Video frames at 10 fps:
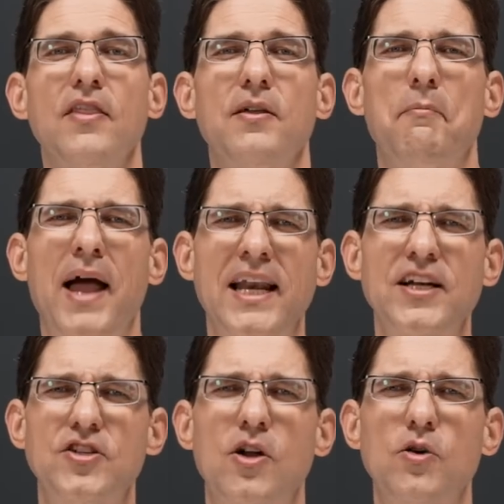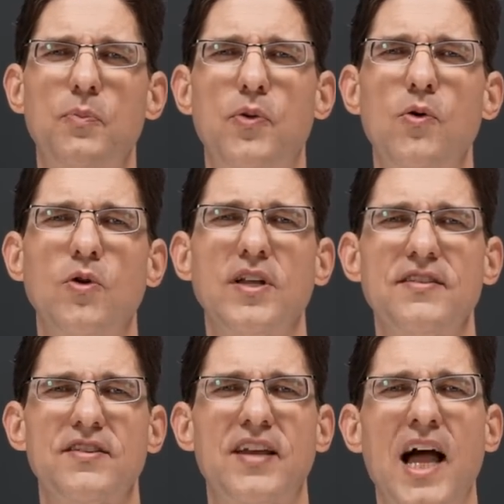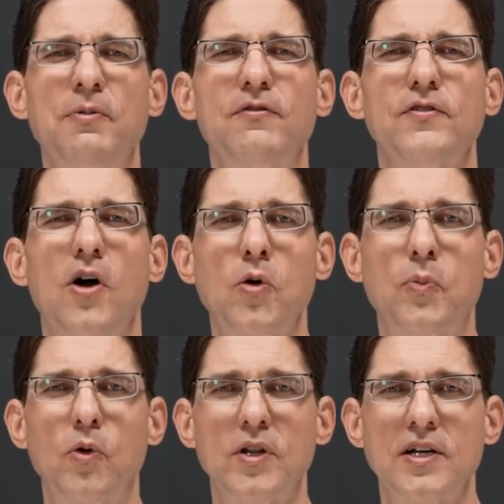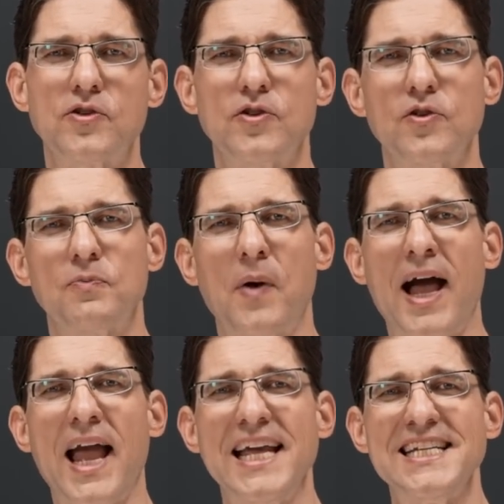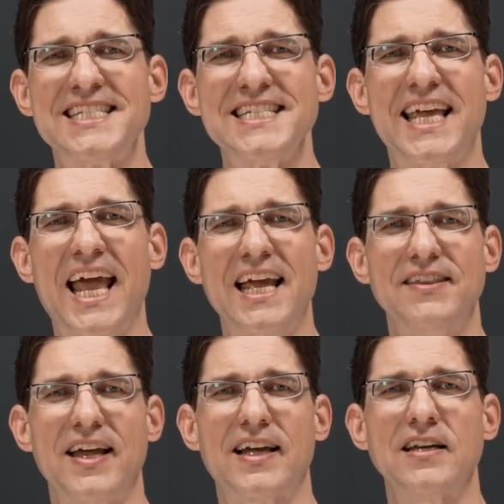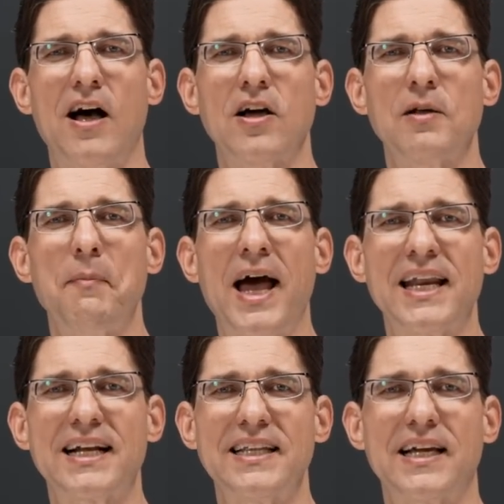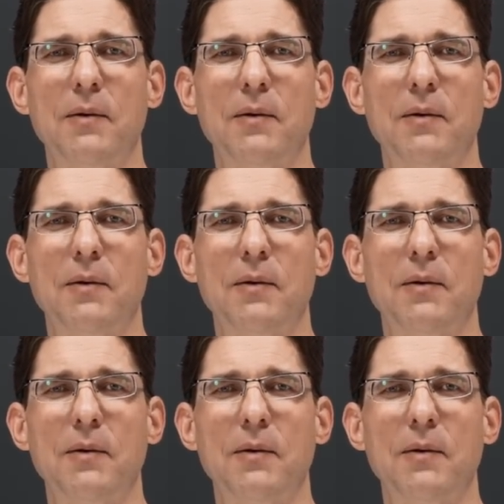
The managed node pool is a type of node pool introduced by ACK that can automatically